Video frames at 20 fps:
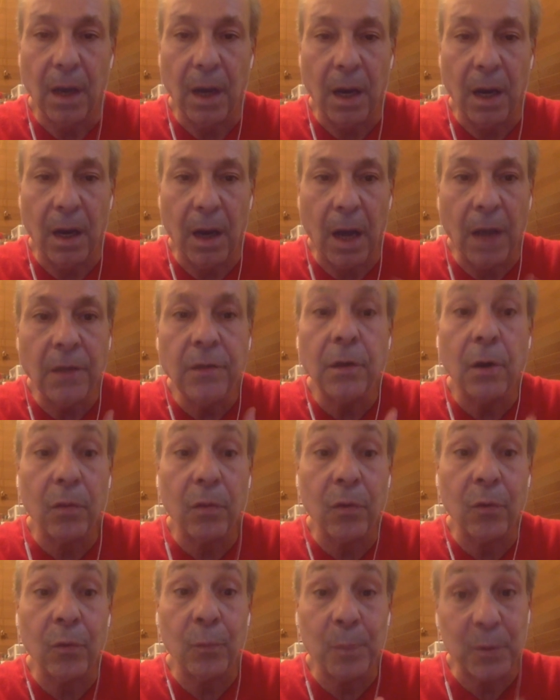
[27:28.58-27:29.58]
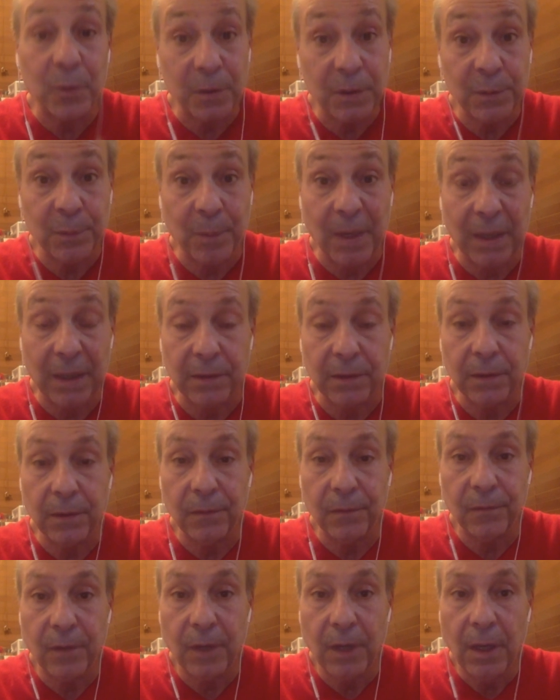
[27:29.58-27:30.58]
another perspective.
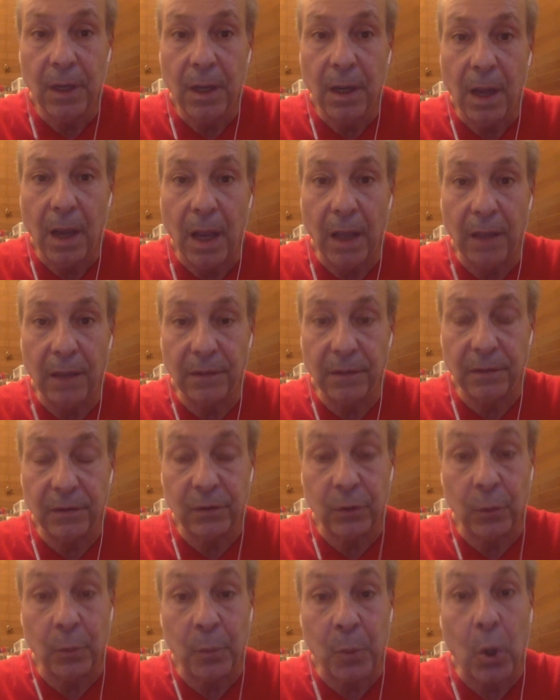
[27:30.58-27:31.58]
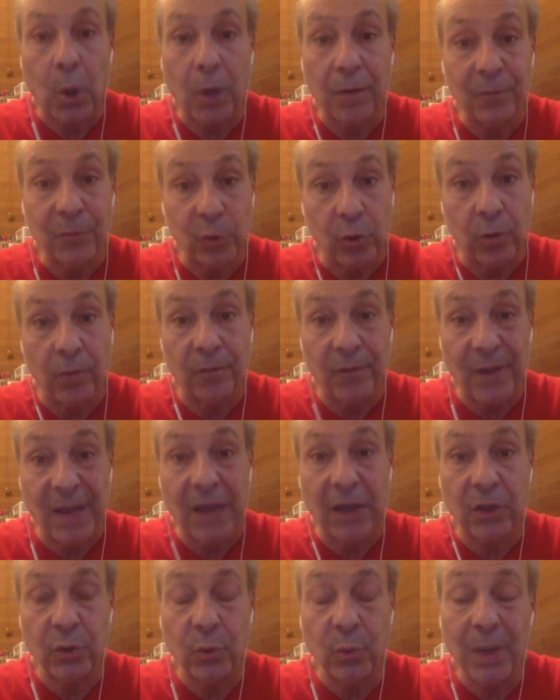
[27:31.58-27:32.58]
And so part of your
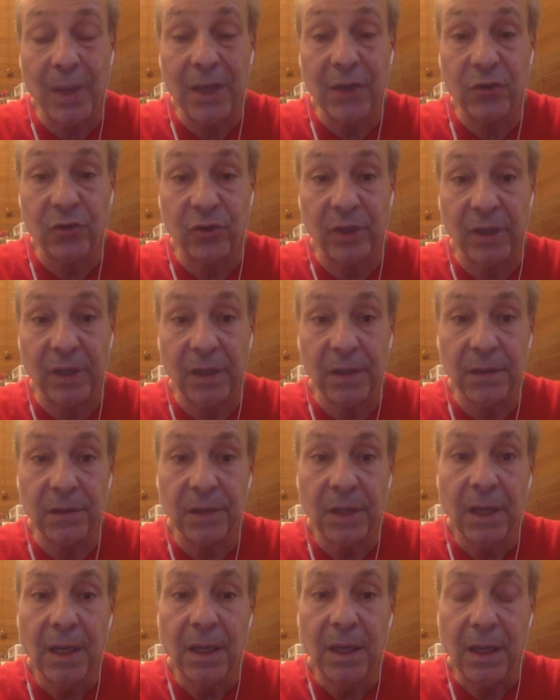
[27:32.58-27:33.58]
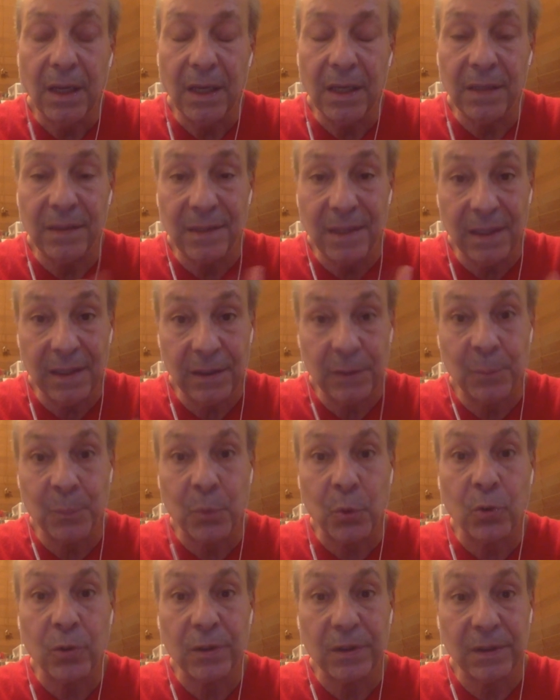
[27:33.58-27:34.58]
evaluation is this
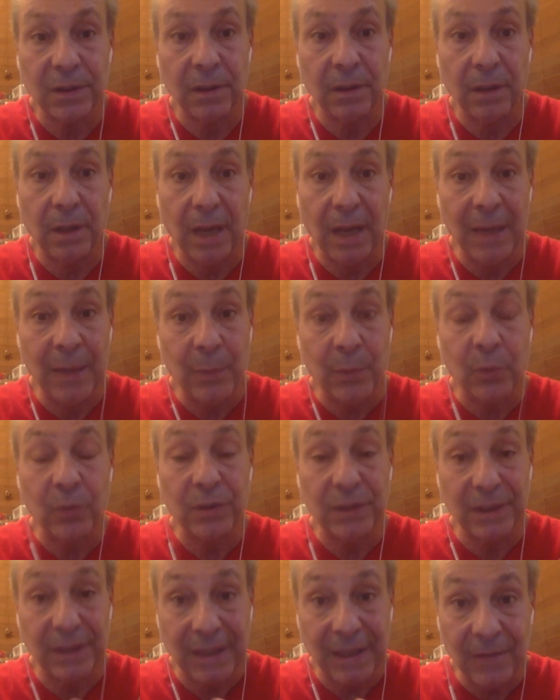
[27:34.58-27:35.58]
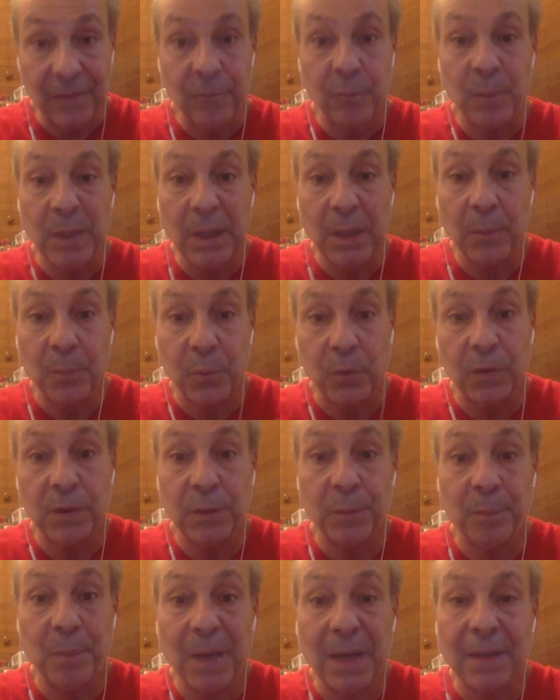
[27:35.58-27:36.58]
person able to give me a
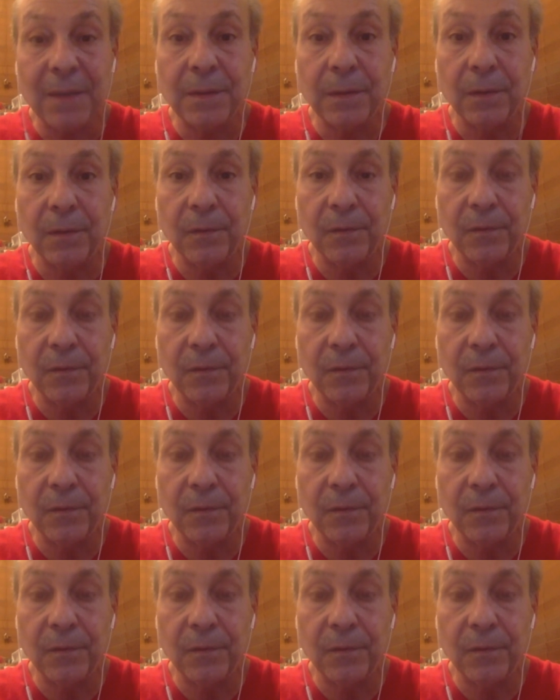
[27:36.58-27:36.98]
perspective,